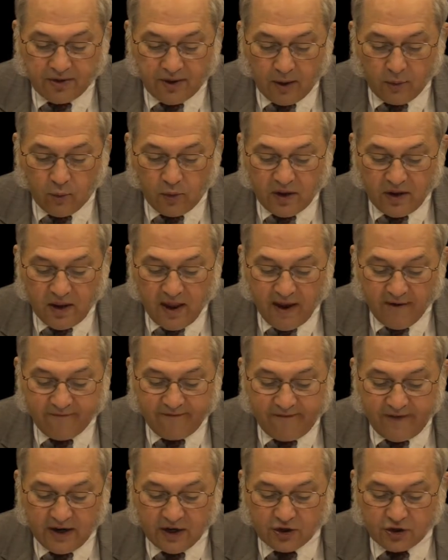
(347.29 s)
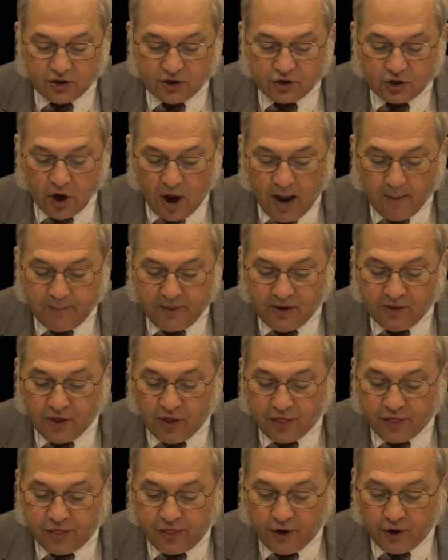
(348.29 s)
that we have finished chopping
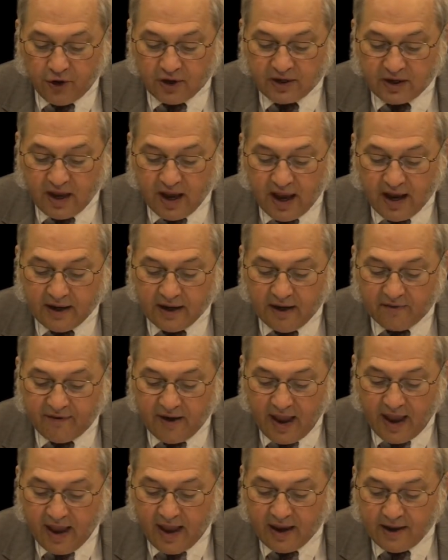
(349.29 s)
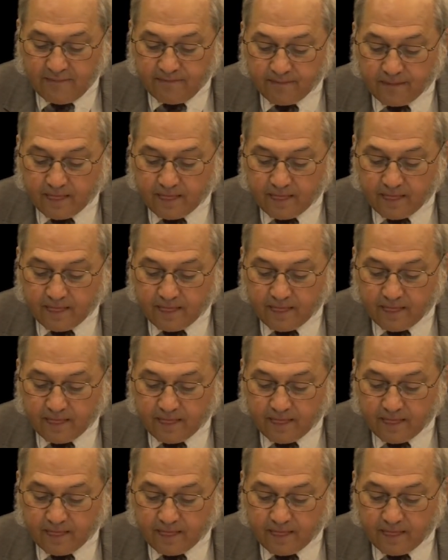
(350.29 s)
the 3rd cut of hay.